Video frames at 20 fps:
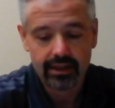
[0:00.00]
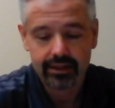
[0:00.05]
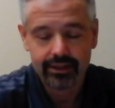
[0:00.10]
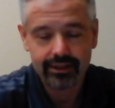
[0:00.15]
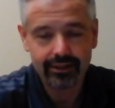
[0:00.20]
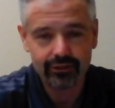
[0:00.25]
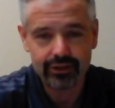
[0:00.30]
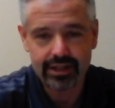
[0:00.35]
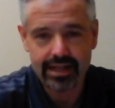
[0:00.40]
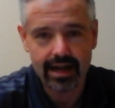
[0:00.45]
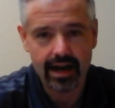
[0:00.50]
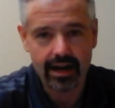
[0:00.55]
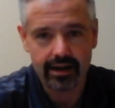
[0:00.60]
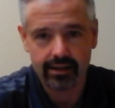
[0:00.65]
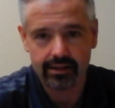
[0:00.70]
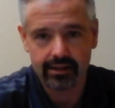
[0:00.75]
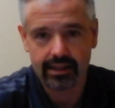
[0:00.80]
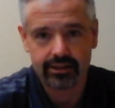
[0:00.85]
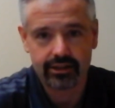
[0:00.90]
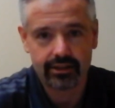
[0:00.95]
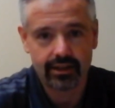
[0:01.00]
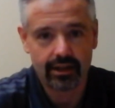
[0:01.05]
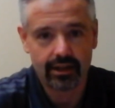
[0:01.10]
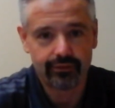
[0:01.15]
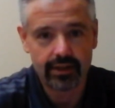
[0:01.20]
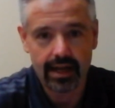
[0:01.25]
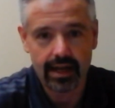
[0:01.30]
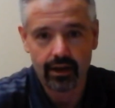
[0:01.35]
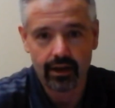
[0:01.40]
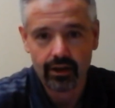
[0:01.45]
You don't need any of that stuff
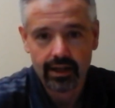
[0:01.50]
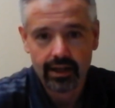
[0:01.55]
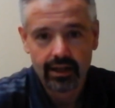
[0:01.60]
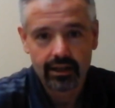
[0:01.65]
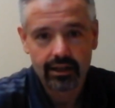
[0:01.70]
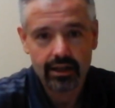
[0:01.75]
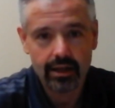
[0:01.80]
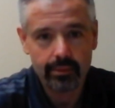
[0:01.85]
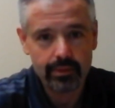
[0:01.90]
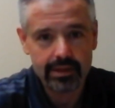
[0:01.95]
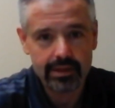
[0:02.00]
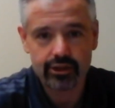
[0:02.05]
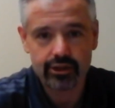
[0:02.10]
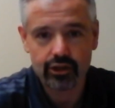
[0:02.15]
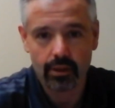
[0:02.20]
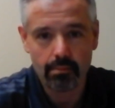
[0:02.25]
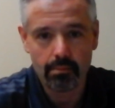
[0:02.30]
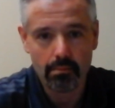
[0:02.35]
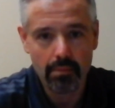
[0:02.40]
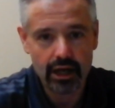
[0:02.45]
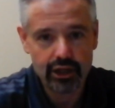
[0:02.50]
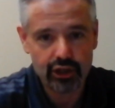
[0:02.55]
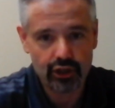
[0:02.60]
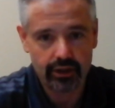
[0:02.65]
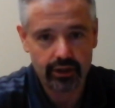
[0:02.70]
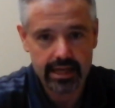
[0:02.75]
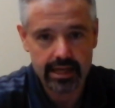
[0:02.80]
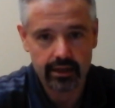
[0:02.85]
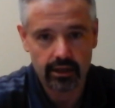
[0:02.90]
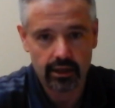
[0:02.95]
now. Companies are much
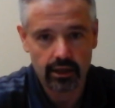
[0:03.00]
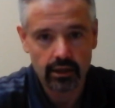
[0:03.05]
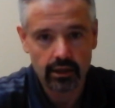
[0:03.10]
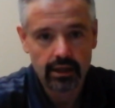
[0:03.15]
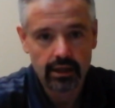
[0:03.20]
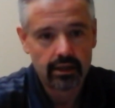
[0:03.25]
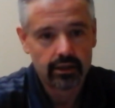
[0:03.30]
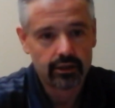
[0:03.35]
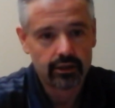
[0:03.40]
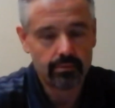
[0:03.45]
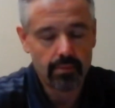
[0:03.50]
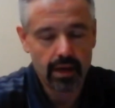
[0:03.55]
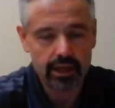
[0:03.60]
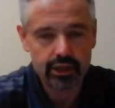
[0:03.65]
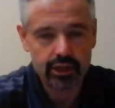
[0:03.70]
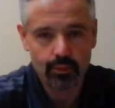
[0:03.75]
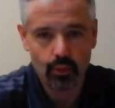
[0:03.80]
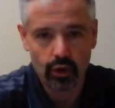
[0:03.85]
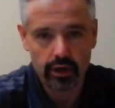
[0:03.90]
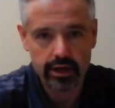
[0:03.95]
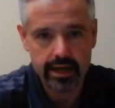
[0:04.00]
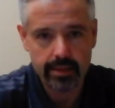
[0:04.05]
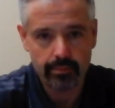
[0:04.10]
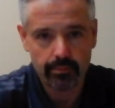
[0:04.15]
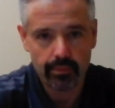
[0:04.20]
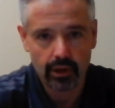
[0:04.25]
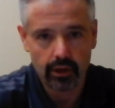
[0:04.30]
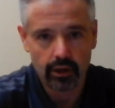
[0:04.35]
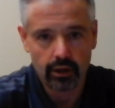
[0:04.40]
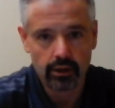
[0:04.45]
leaner. They're much more
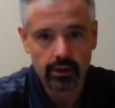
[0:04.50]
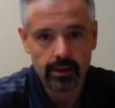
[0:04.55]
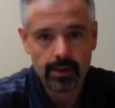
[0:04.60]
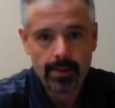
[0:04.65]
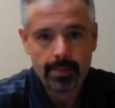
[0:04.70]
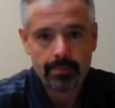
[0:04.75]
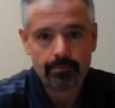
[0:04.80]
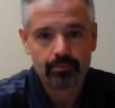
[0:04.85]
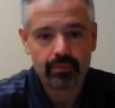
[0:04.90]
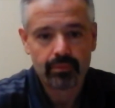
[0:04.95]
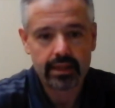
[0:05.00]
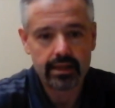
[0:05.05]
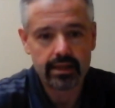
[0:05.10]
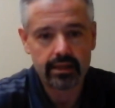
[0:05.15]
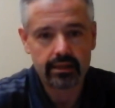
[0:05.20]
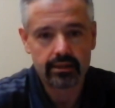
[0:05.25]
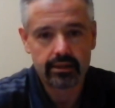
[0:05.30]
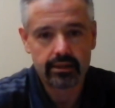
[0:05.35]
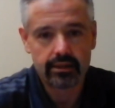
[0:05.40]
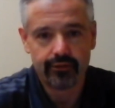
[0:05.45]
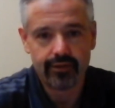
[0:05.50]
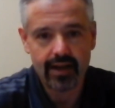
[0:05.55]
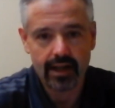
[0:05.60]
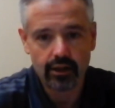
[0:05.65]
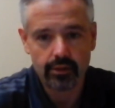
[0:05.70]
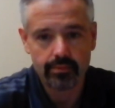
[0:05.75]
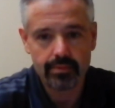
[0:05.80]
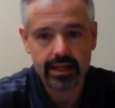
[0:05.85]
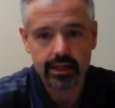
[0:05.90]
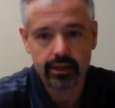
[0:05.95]
nimble. The
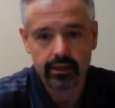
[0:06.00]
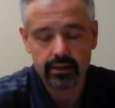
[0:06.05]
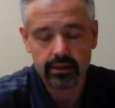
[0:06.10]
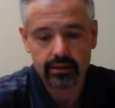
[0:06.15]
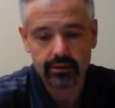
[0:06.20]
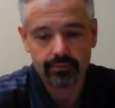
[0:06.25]
development